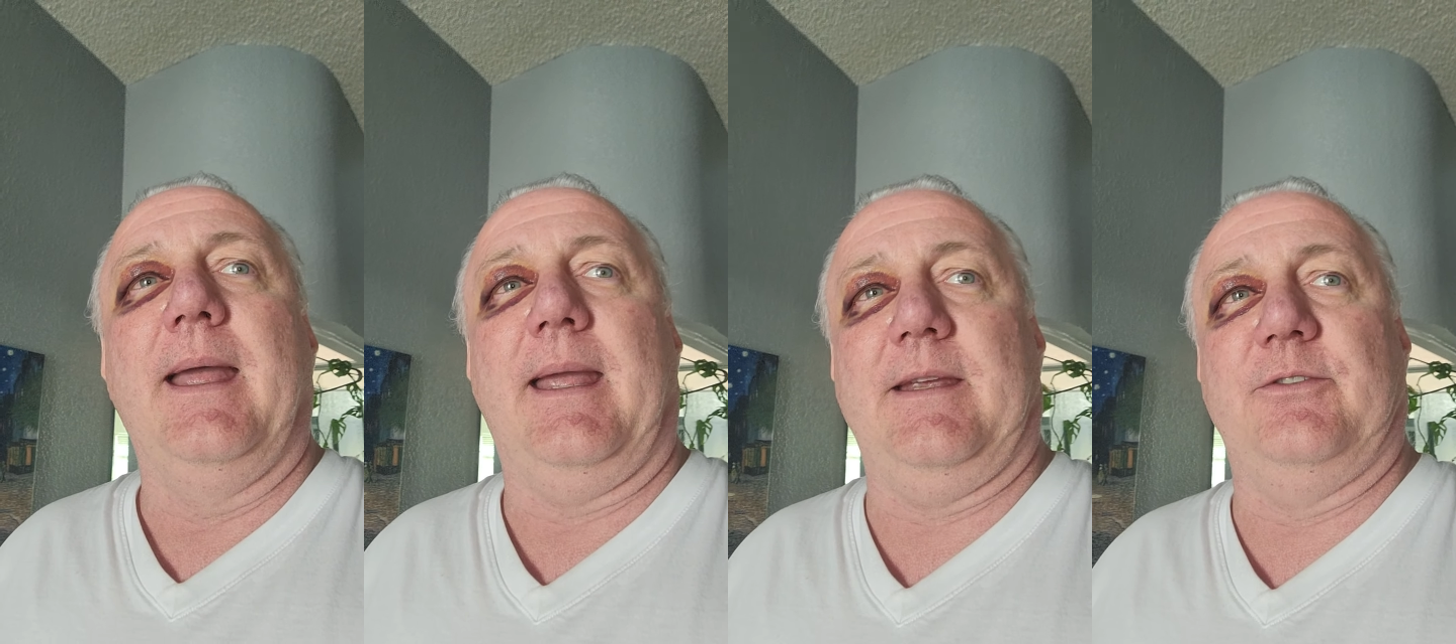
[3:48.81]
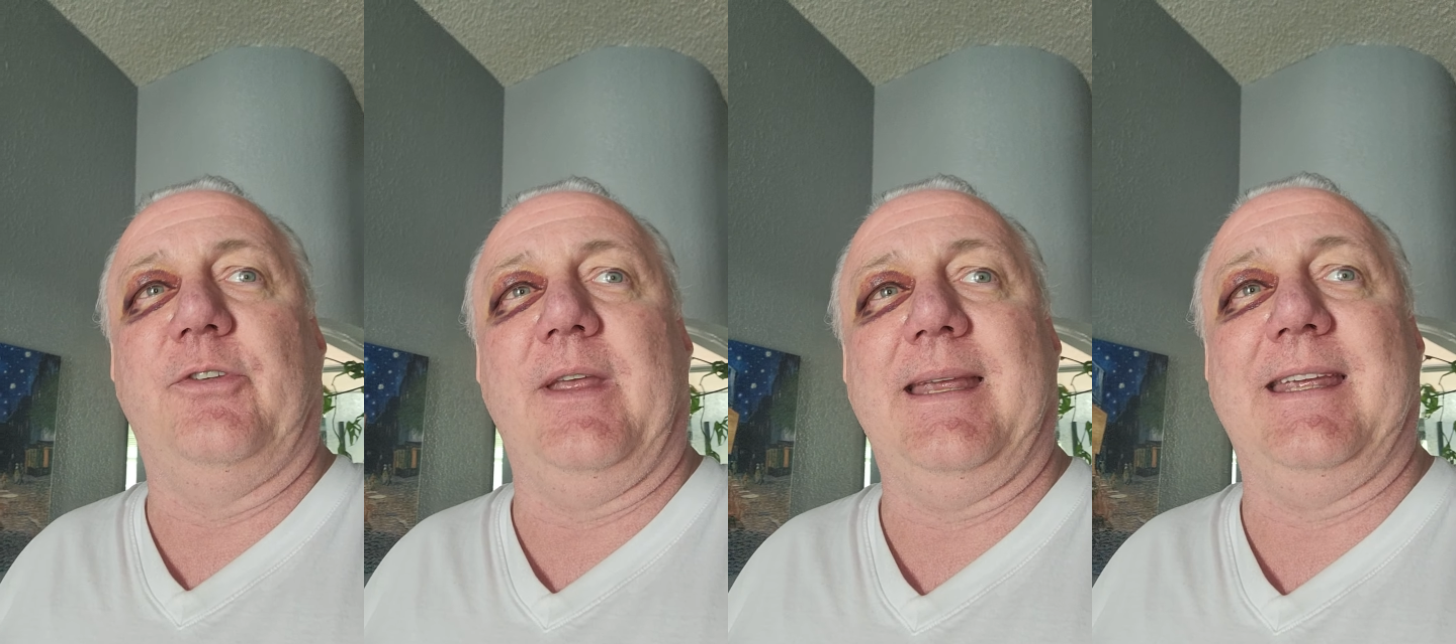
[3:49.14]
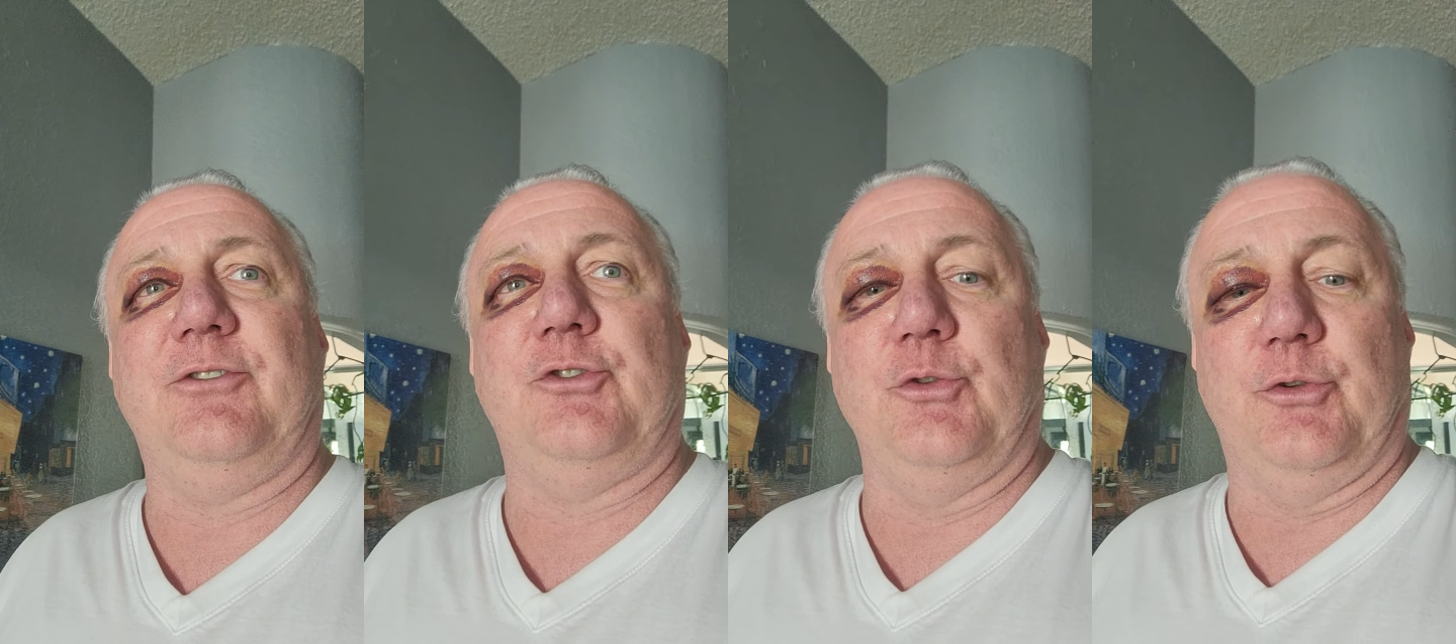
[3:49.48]
is they
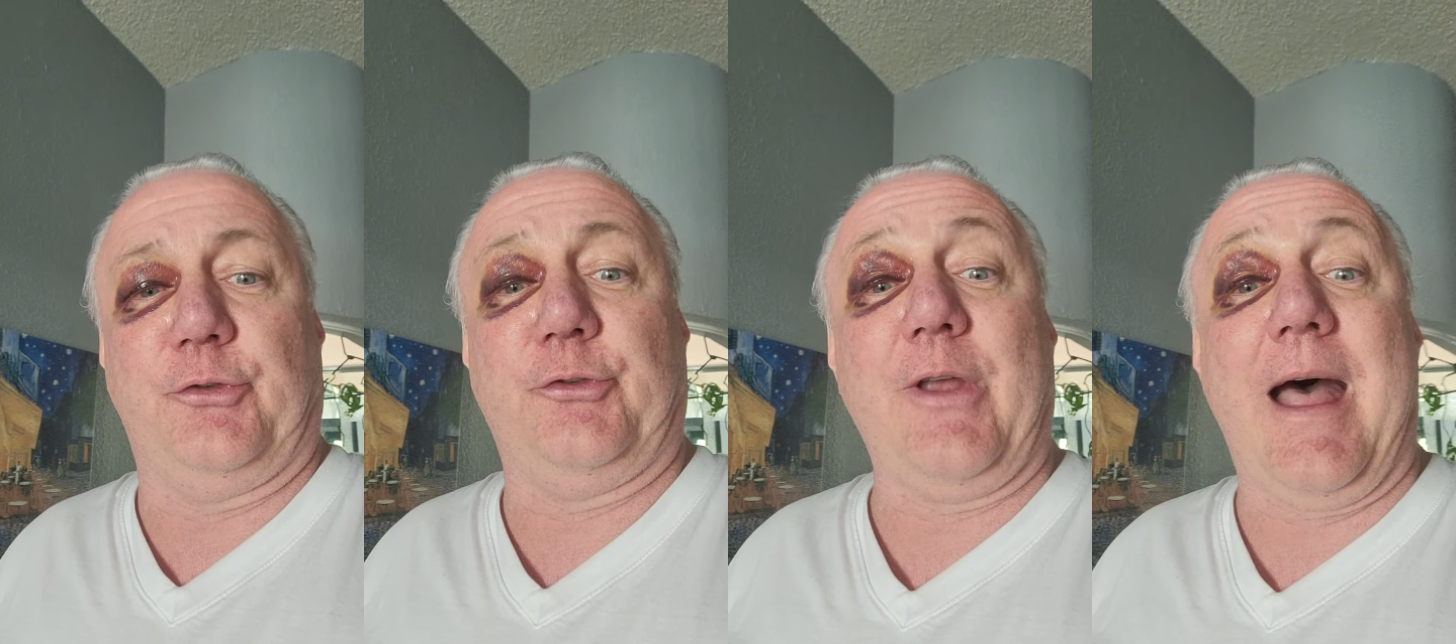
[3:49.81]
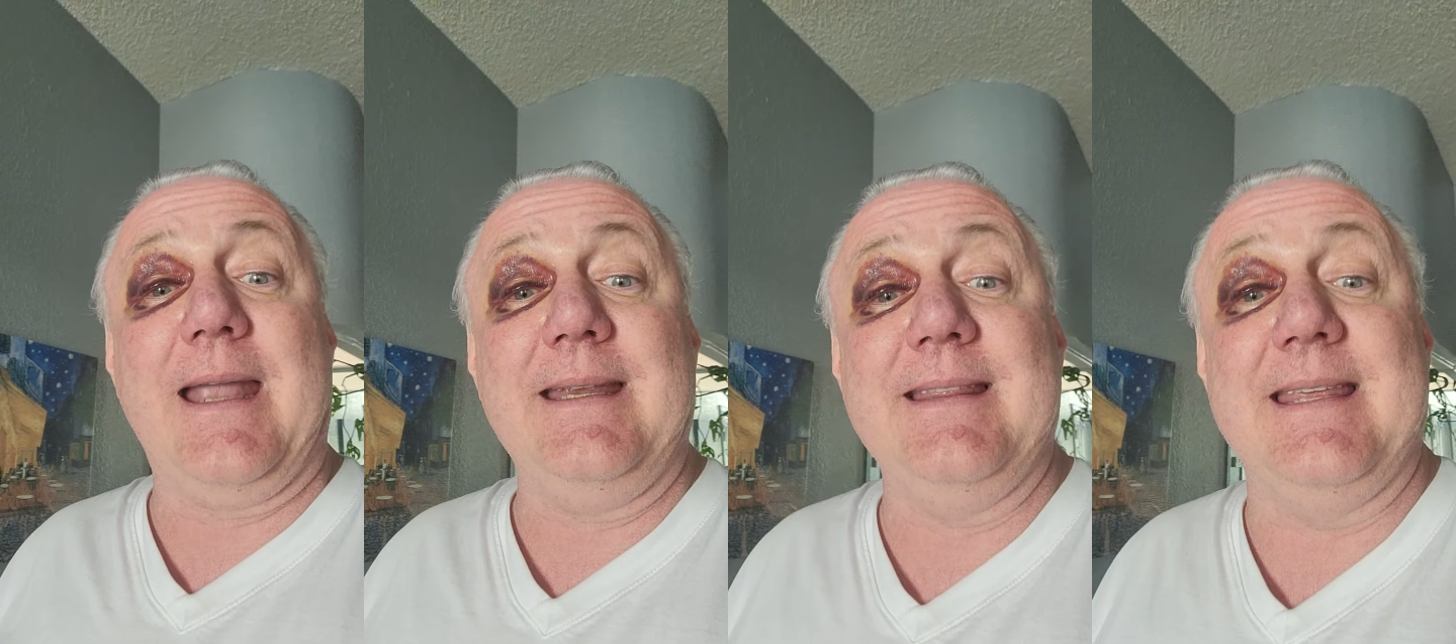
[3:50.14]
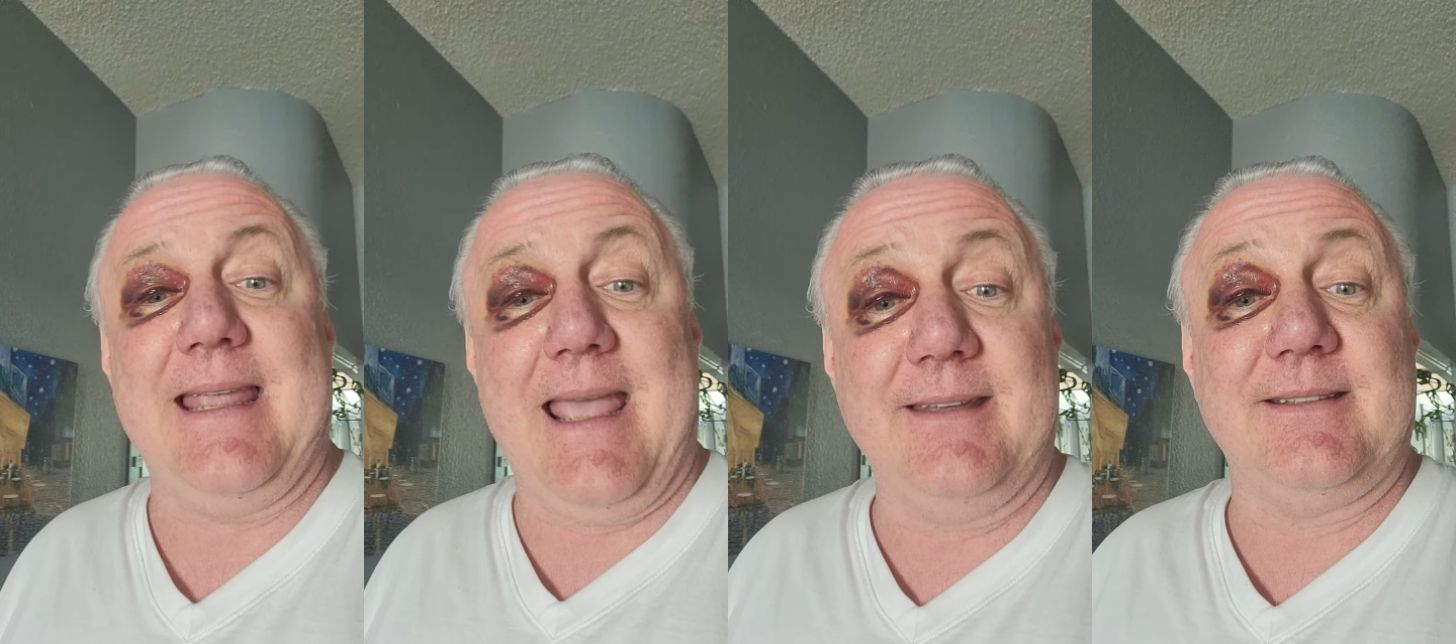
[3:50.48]
get you to sign
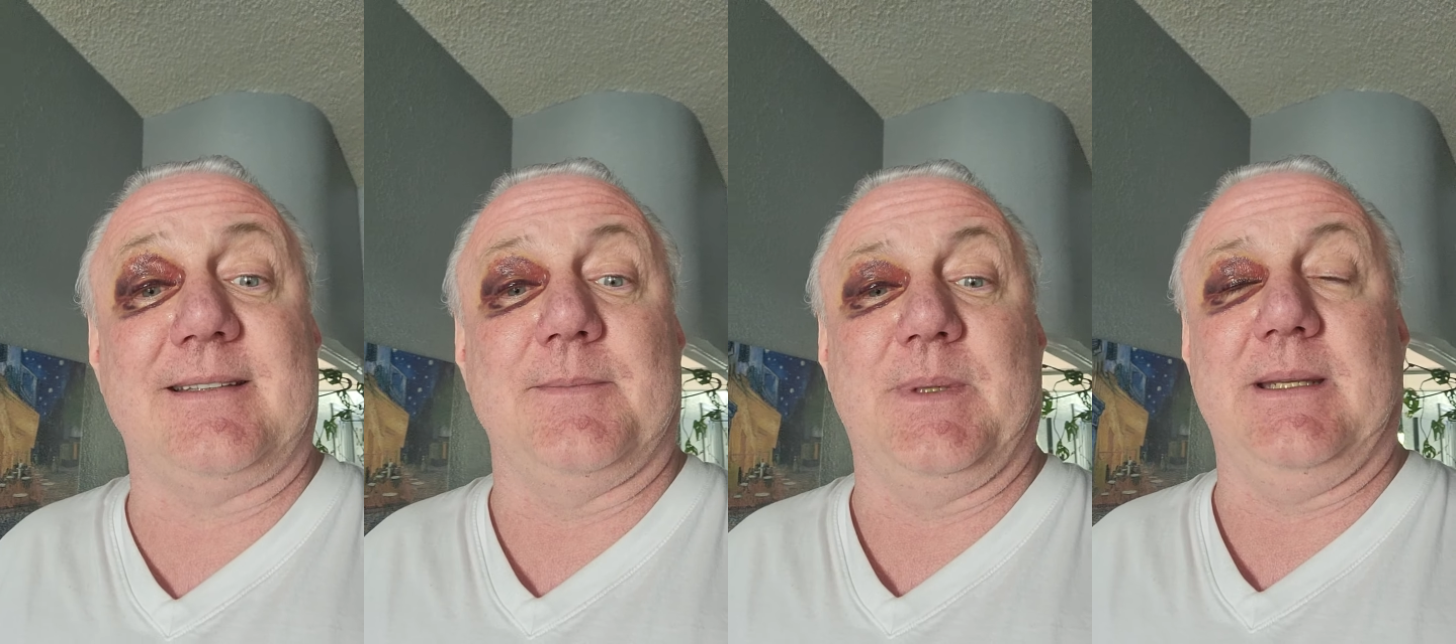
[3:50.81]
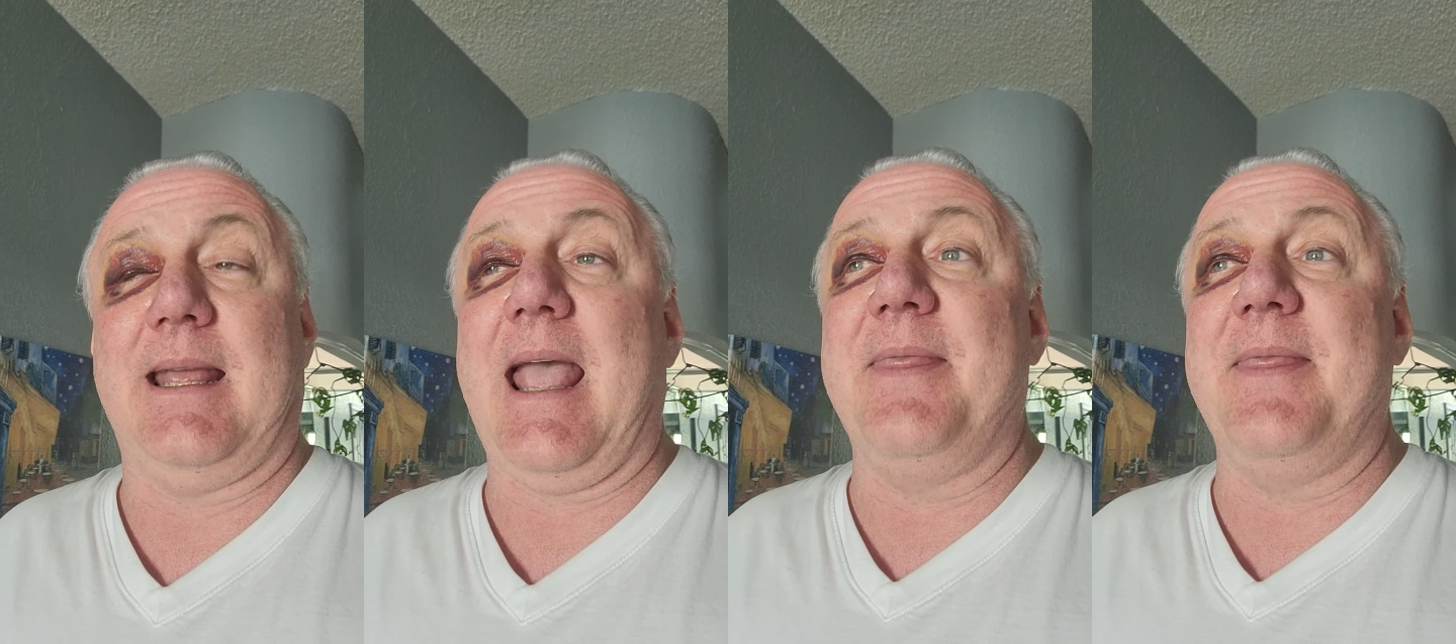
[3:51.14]
the estimate.